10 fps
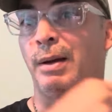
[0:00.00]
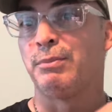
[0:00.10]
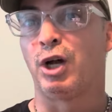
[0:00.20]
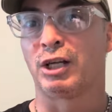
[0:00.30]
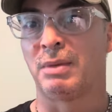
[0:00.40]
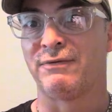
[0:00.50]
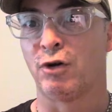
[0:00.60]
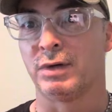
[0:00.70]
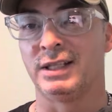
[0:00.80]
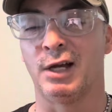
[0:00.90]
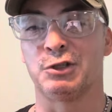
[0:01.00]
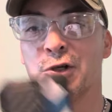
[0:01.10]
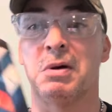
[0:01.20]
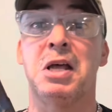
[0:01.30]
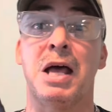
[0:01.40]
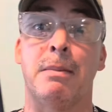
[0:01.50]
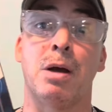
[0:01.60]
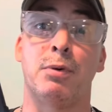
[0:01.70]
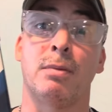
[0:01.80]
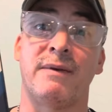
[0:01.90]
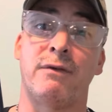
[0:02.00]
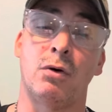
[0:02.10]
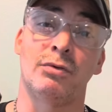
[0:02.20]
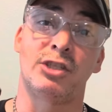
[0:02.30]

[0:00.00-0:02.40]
blogging my phone right now, so I'm gonna put it on my phone,